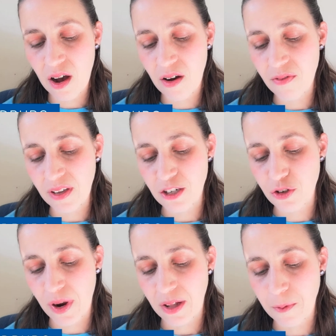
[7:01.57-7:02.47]
of
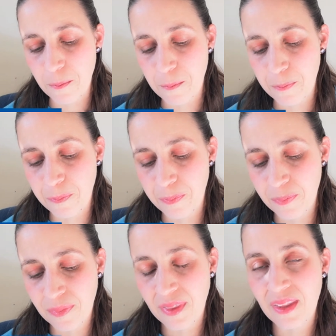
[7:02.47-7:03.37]
Israel.
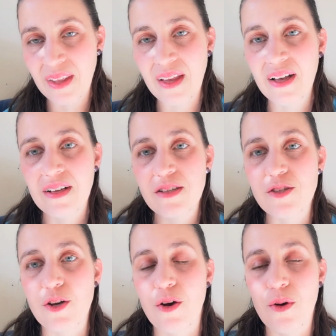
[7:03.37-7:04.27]

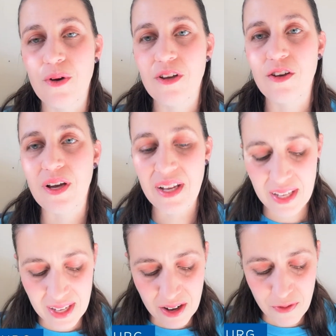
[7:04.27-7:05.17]
So you can
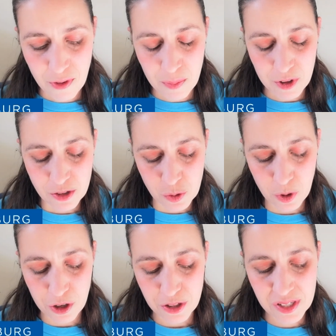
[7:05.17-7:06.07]
hear from those
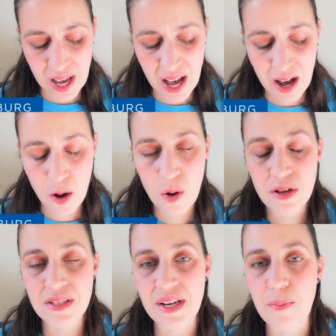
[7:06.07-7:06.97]
words how
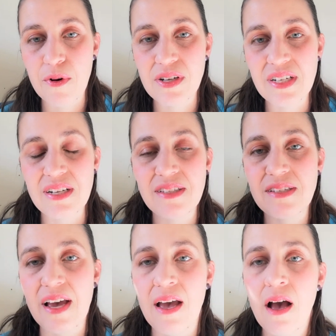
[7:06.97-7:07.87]
Deborah didn't
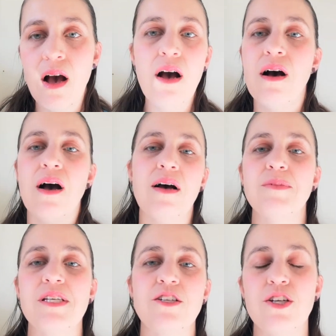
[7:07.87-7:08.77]
say, oh, I'm
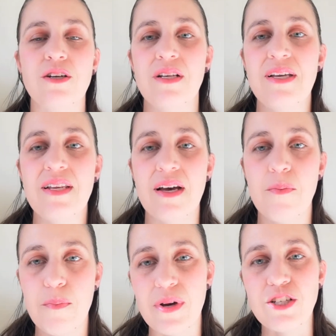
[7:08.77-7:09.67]
such a good leader,
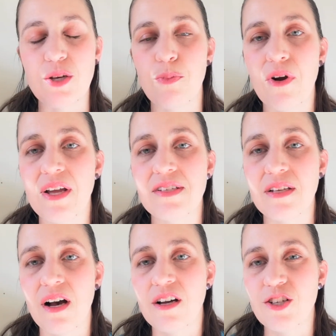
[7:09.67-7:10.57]
but she praised
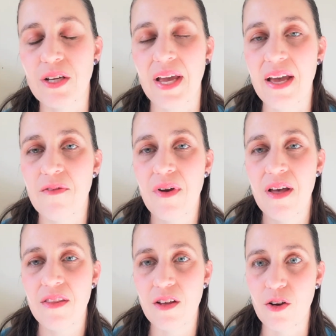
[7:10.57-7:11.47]
God. She gave
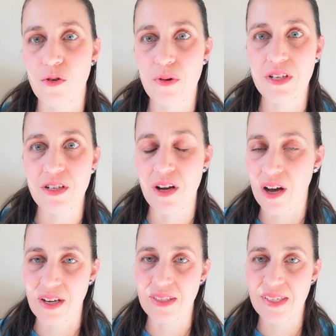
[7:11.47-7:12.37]
the glory to
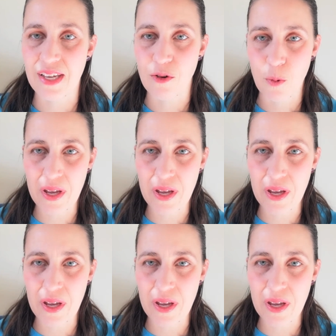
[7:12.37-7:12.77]
God and said,